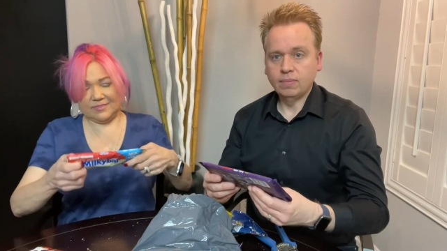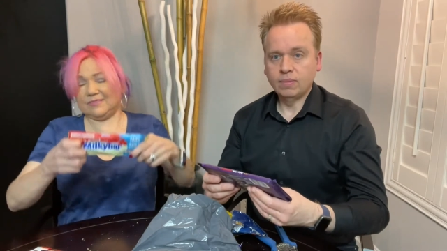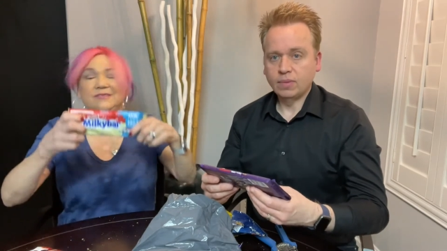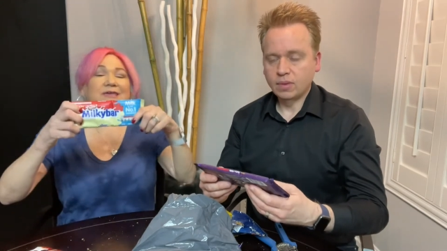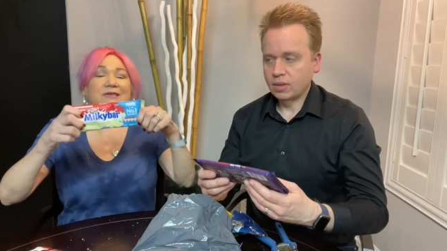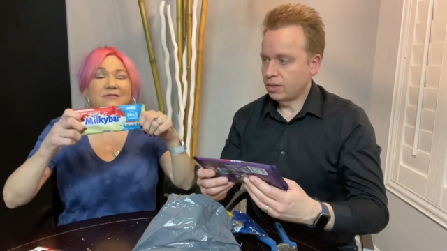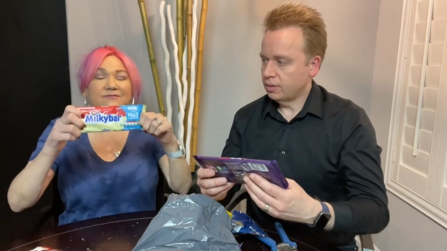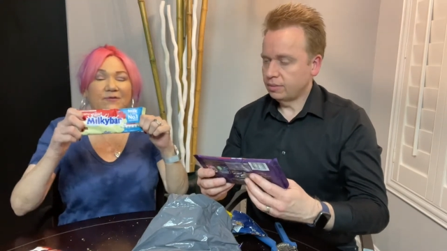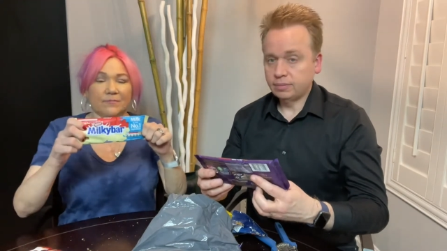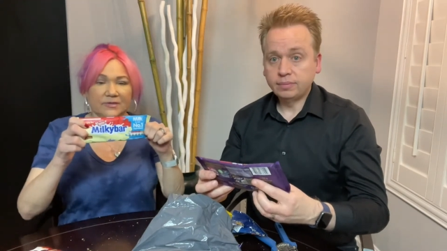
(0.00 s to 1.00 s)
Speaker 1: these
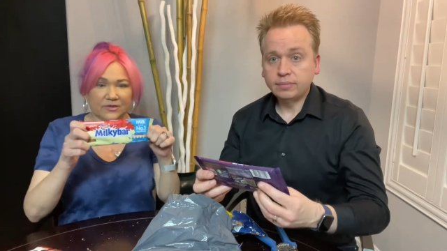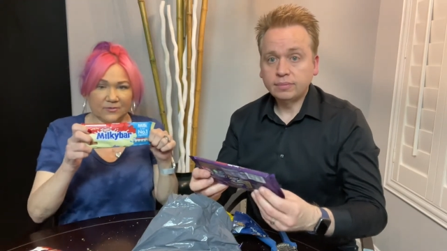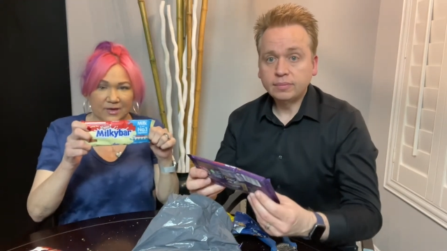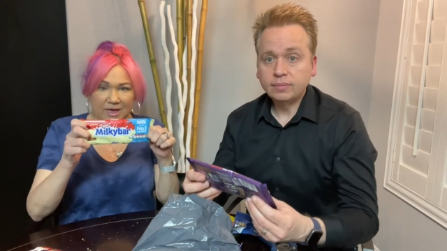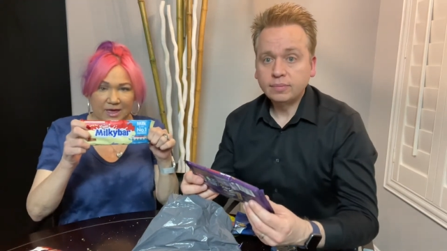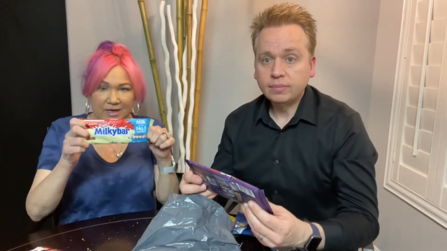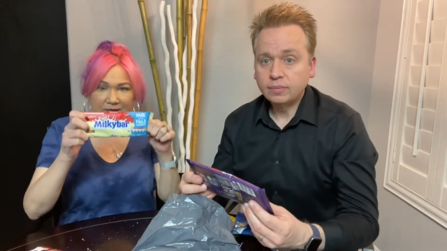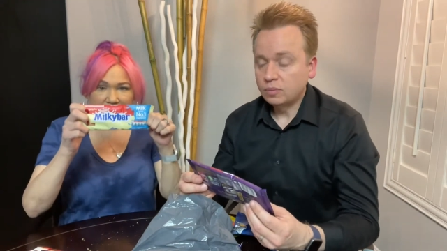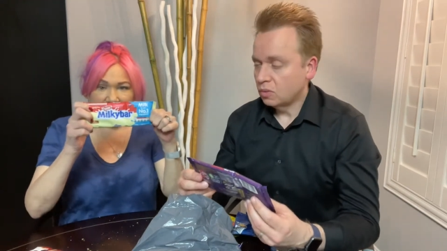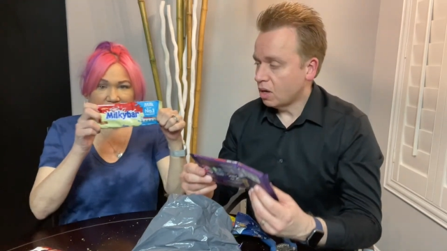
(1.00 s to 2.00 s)
from the
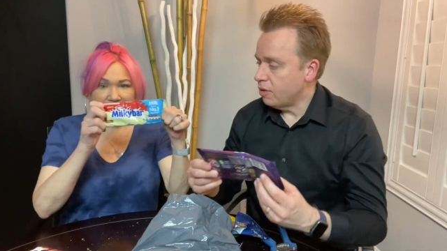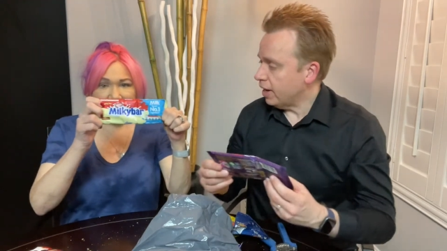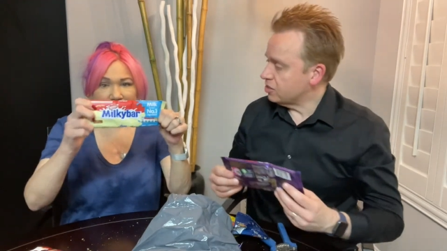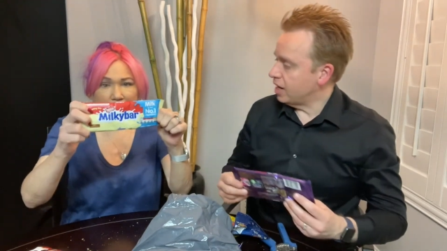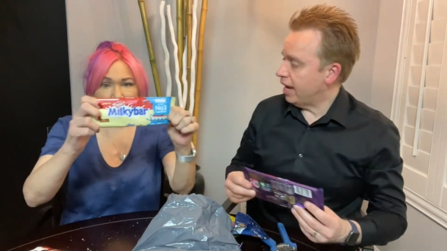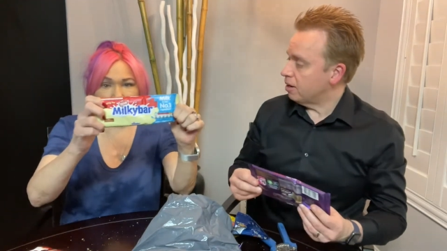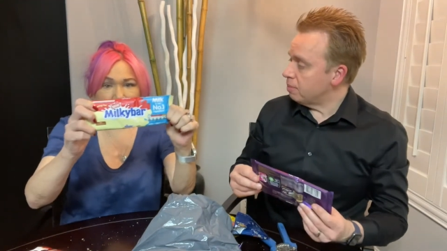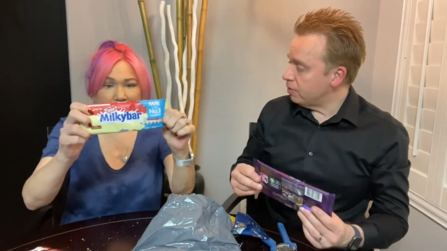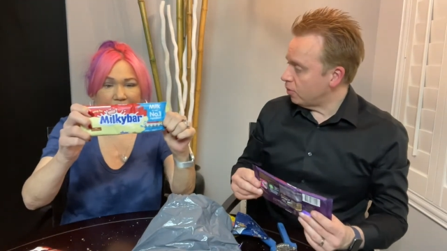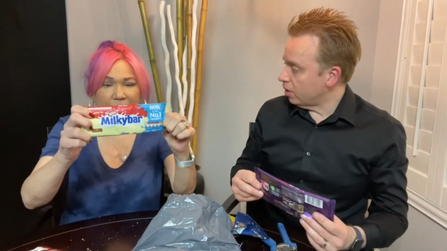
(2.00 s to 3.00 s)
UK.
Speaker 2: You've actually had them
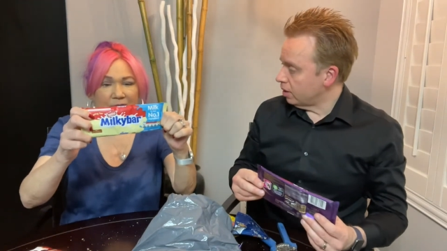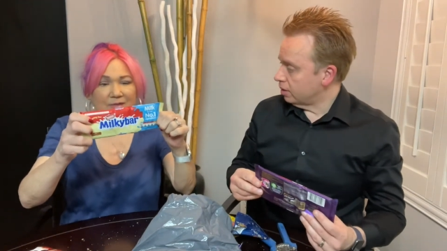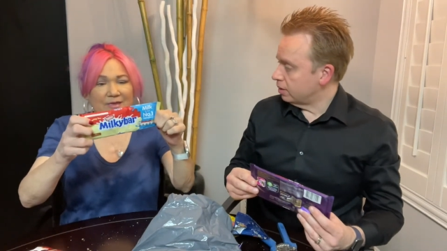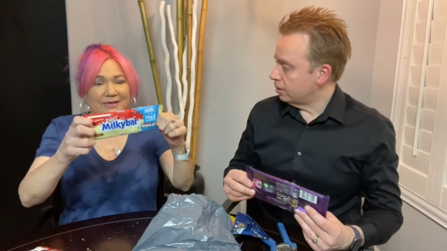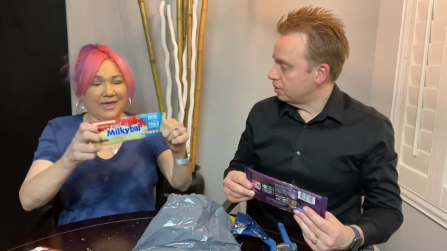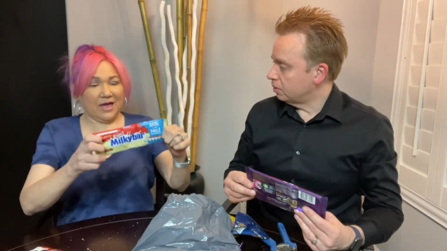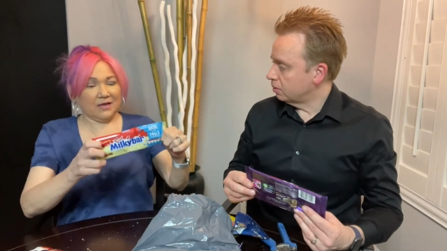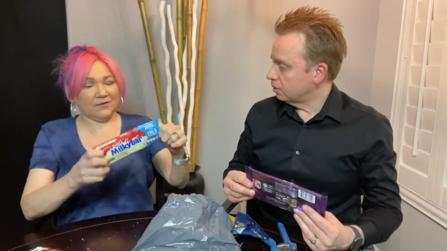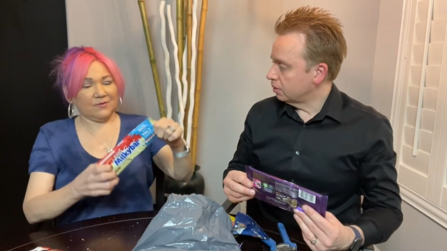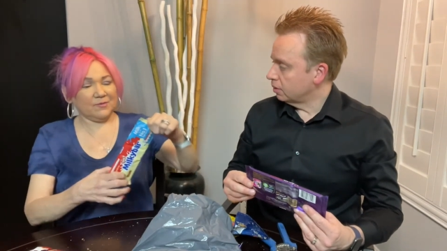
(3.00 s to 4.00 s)
before?
Speaker 1: Yeah.
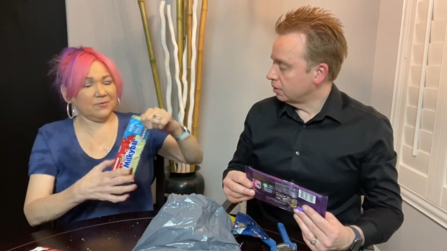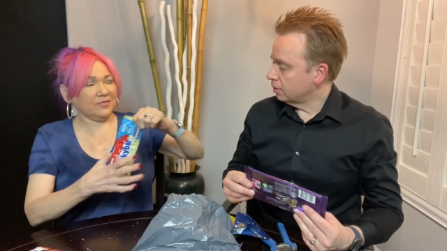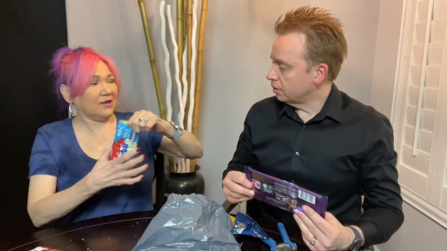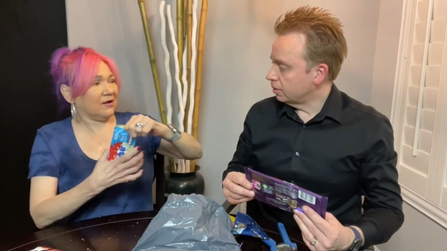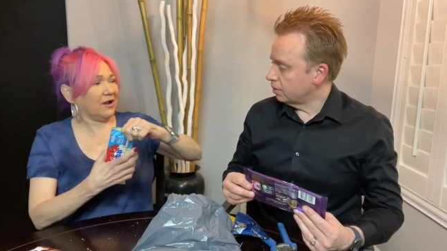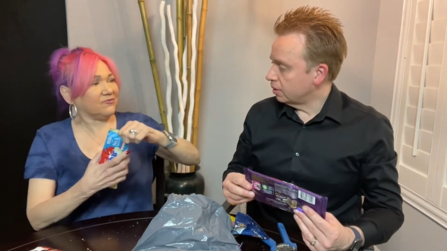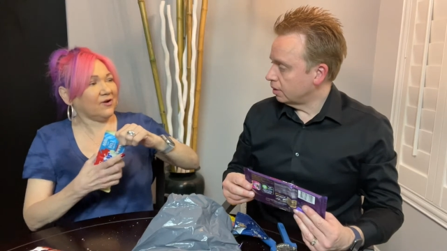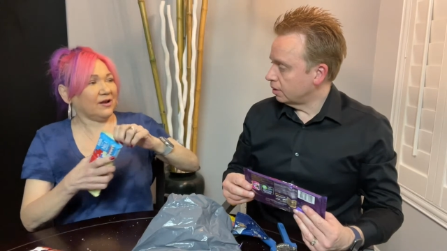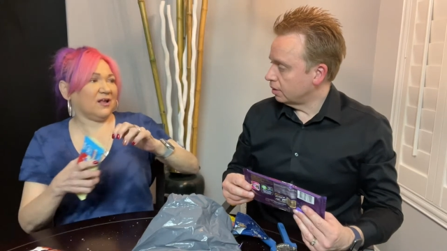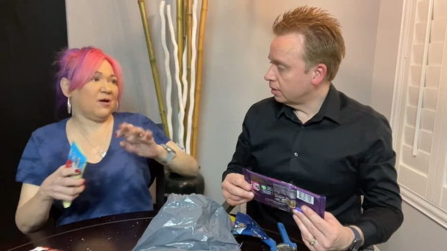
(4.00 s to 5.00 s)
we were there. I tried
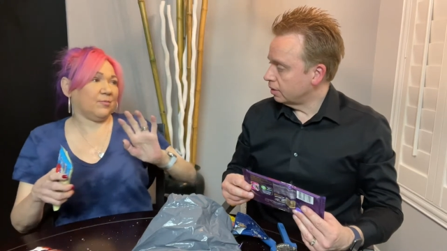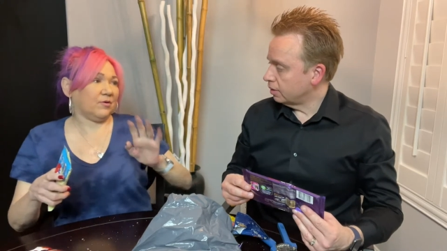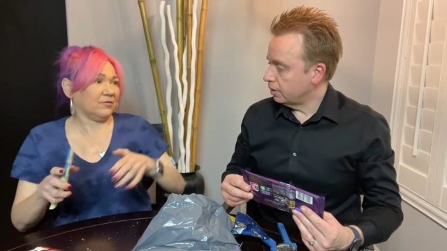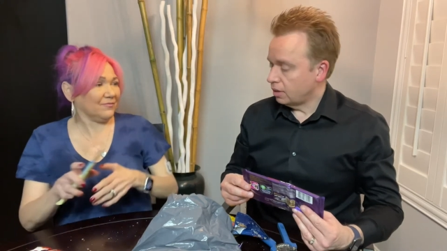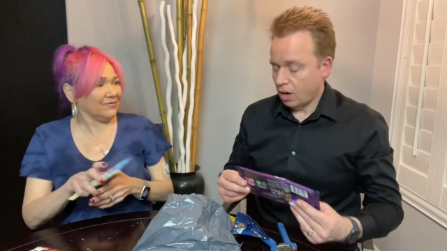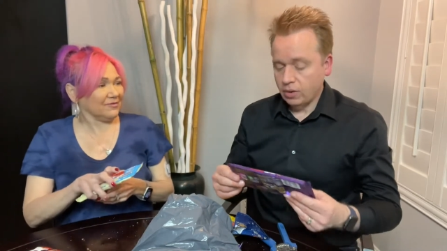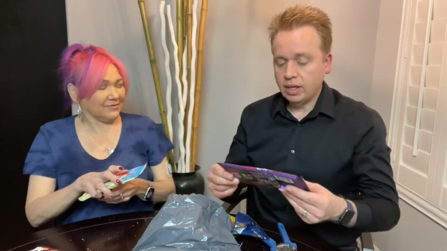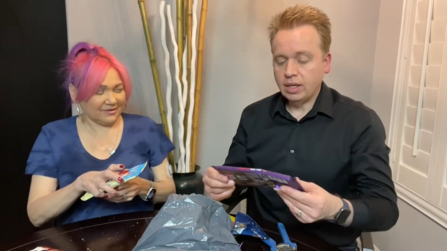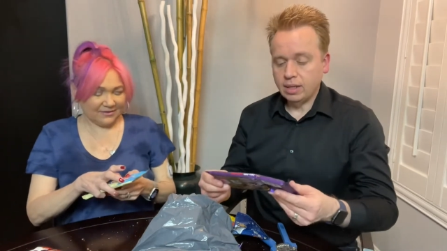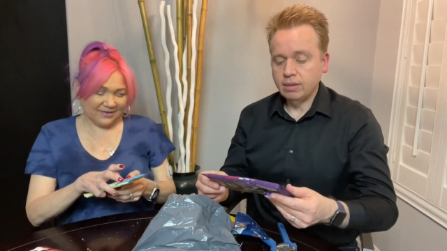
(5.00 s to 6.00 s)
a couple. Oh, you
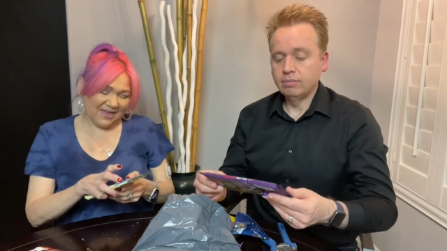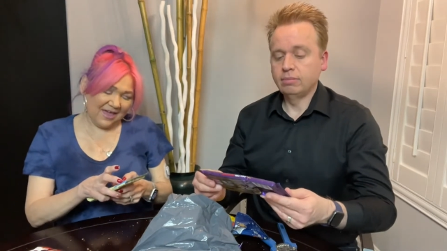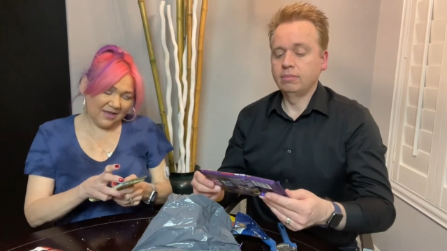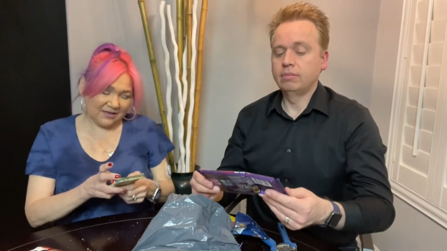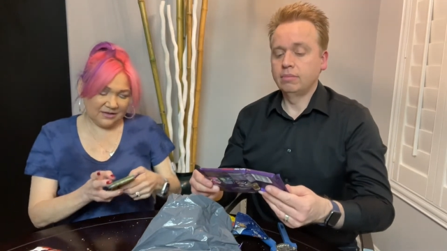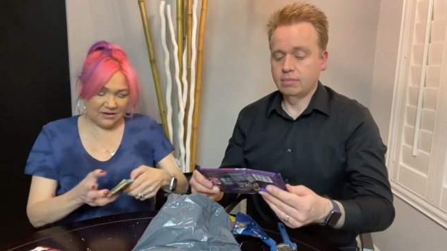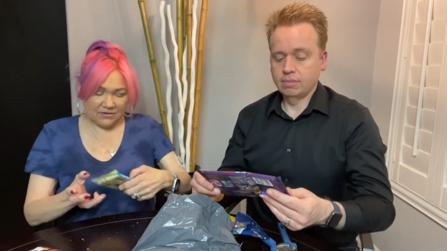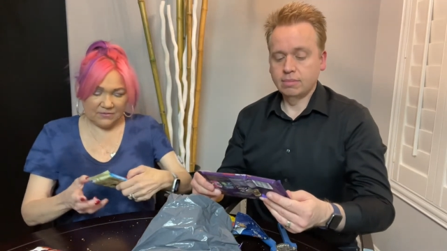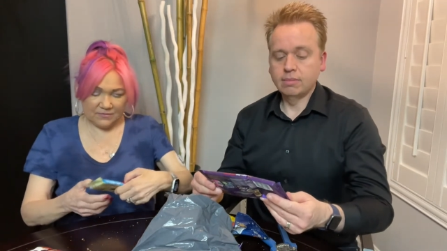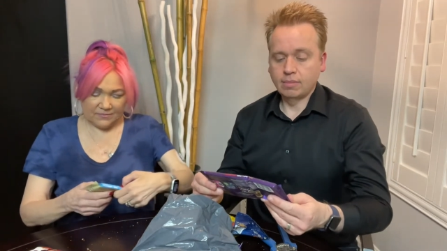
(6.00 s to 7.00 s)
did? yeah, you
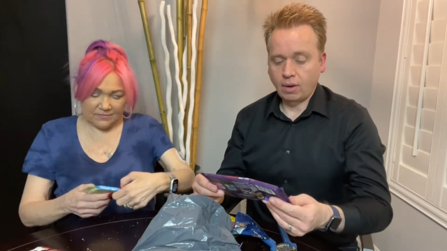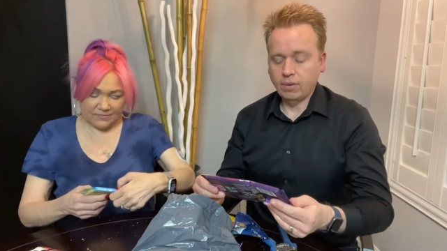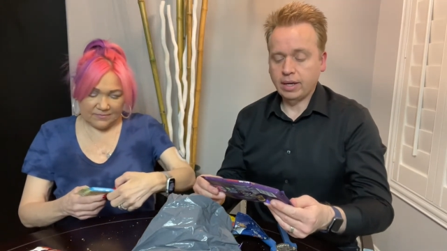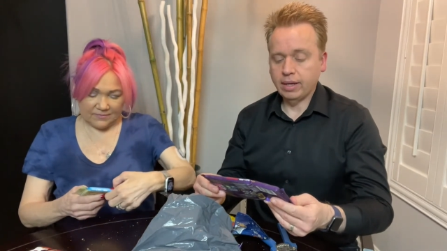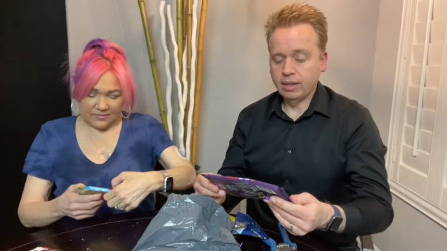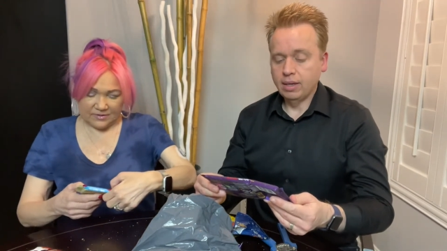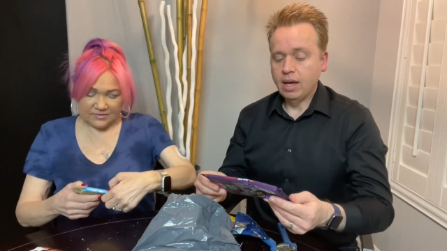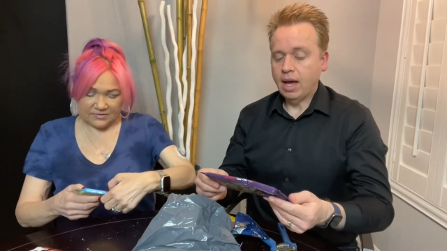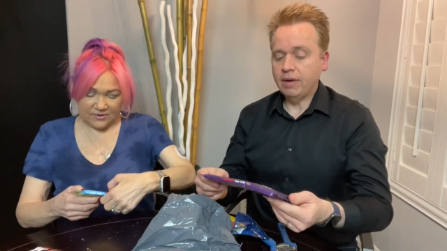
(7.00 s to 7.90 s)
Speaker 2: know. Okay. So,